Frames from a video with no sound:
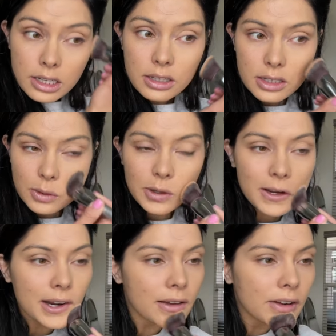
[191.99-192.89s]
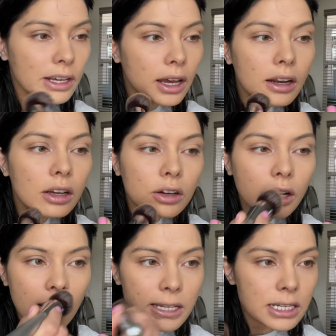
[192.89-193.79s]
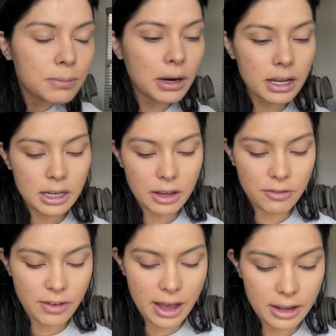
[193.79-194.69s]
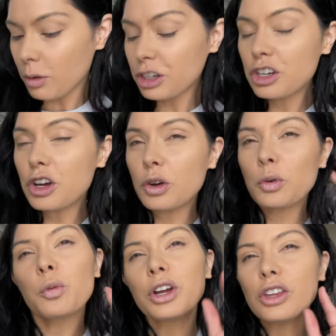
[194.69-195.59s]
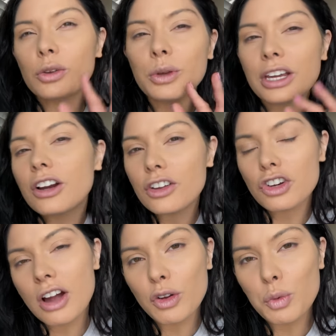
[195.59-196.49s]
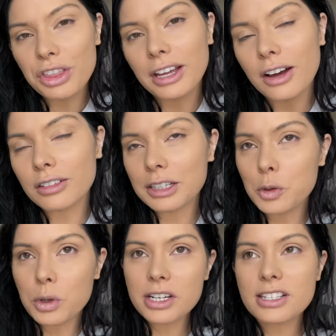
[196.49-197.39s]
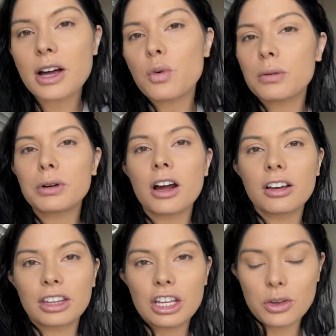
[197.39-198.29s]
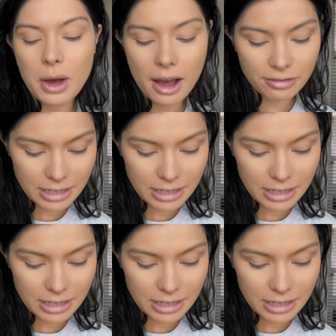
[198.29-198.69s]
So we're not gonna have any kind of crazy brightening effect. I wanna know what you cannot travel without. Like, what is that one product that you have to